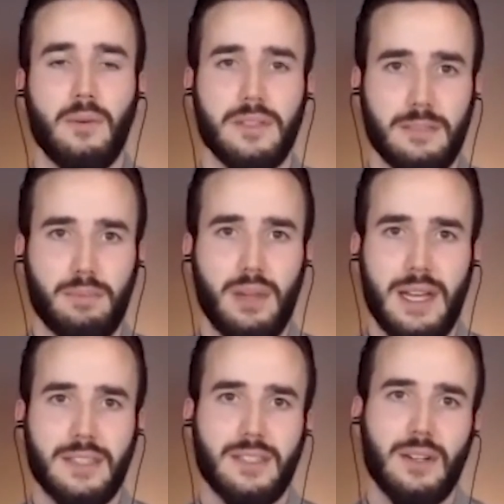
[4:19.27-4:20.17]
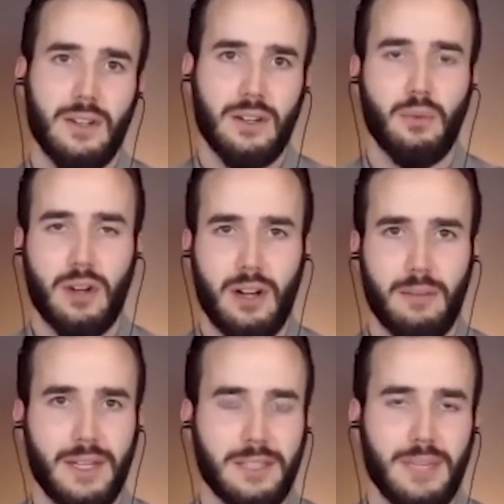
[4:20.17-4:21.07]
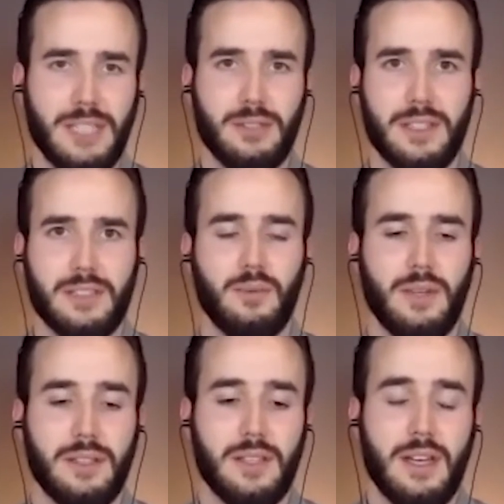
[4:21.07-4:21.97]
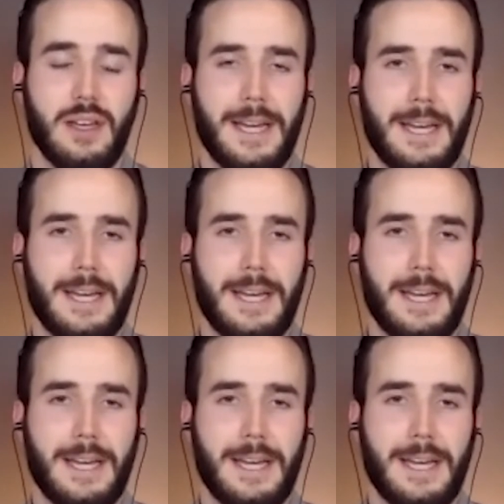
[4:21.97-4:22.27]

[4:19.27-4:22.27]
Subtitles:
whereas these plants are a more complex matrix with